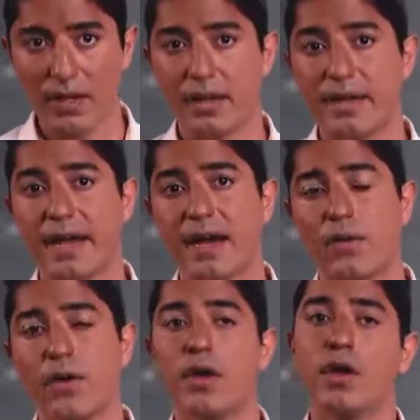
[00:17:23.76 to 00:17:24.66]

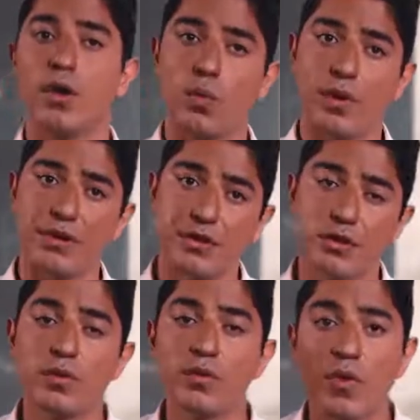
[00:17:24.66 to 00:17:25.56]
Now, when
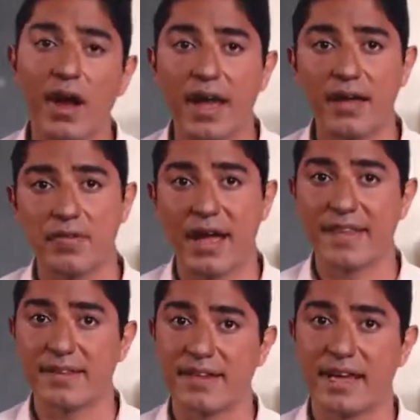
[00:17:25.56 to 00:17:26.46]
you arrive
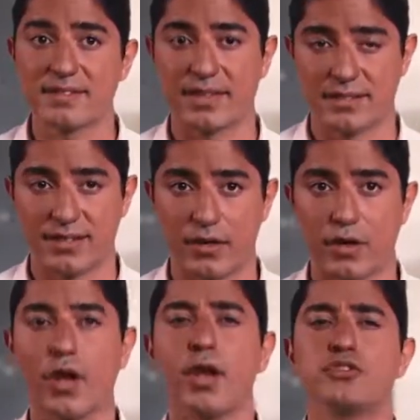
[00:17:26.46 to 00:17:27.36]
at the testing center,